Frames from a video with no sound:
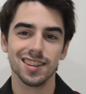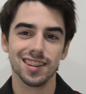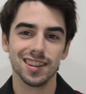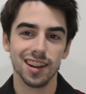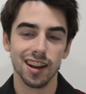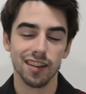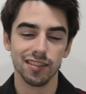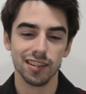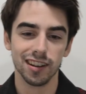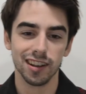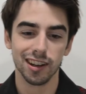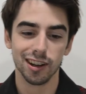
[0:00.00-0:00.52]
is
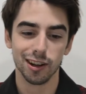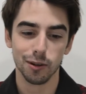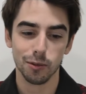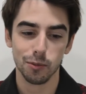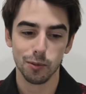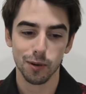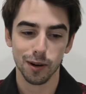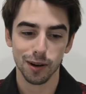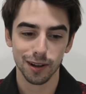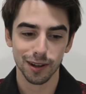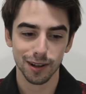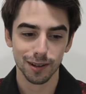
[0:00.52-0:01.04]
Govan here.
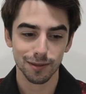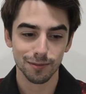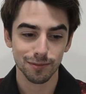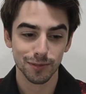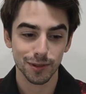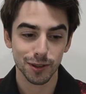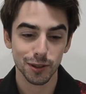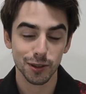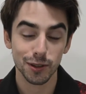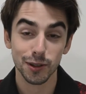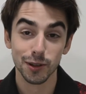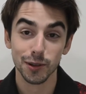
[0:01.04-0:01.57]

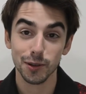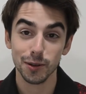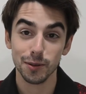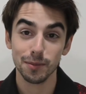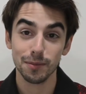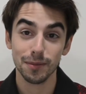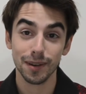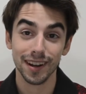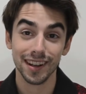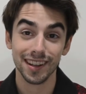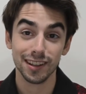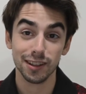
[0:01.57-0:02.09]
Welcome to
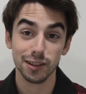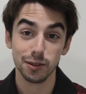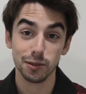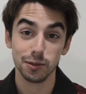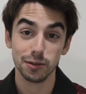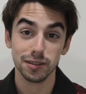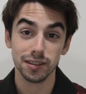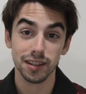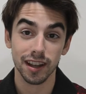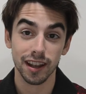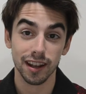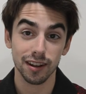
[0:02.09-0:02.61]
my new
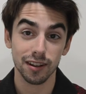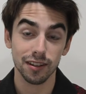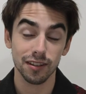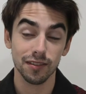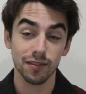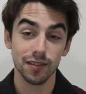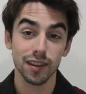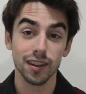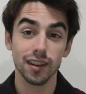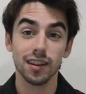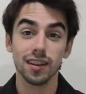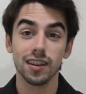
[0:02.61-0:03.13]
channel,
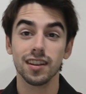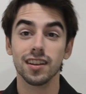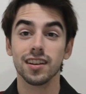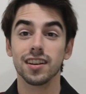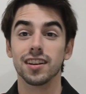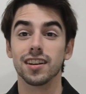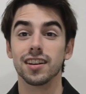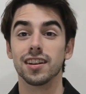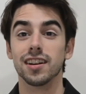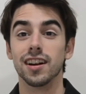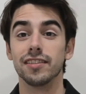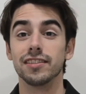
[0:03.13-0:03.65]

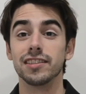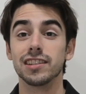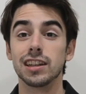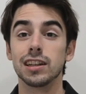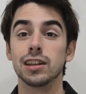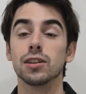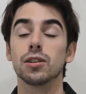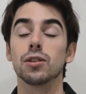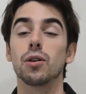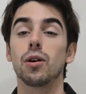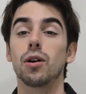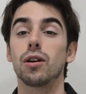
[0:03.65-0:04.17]
Govan
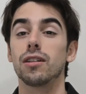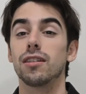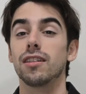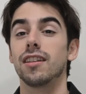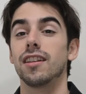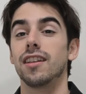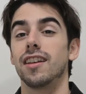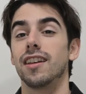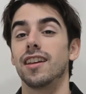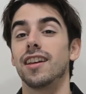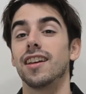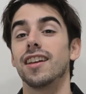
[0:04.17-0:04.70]
Kilgour.
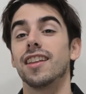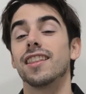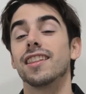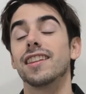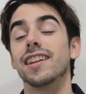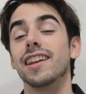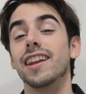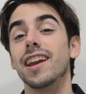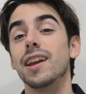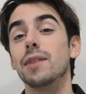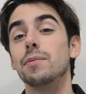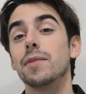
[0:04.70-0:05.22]
The
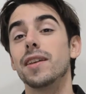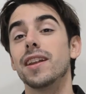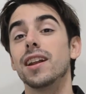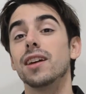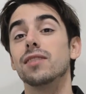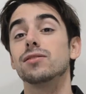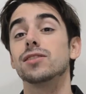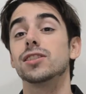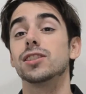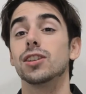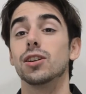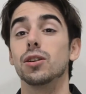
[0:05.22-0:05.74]
name that
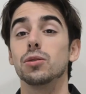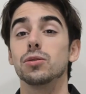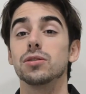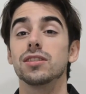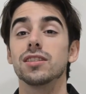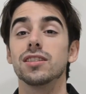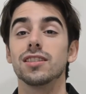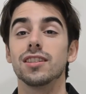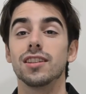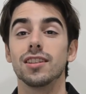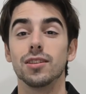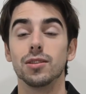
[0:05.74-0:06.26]
I've
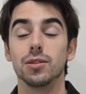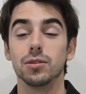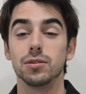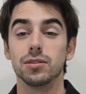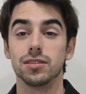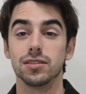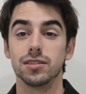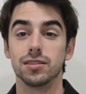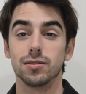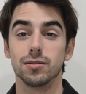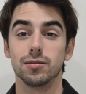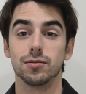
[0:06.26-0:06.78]
chosen to
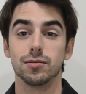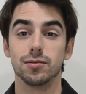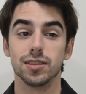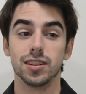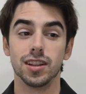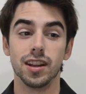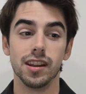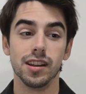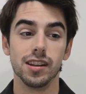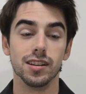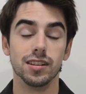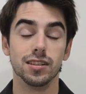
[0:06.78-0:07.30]

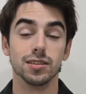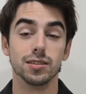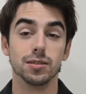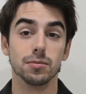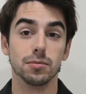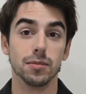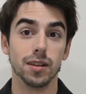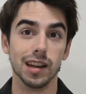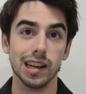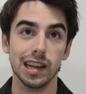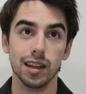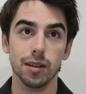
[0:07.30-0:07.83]
change
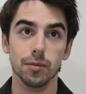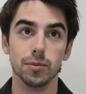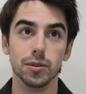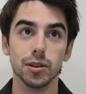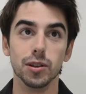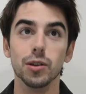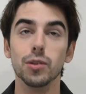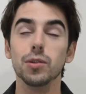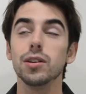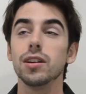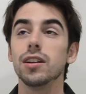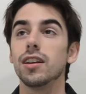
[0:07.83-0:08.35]
my name
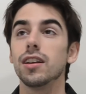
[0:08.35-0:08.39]
to,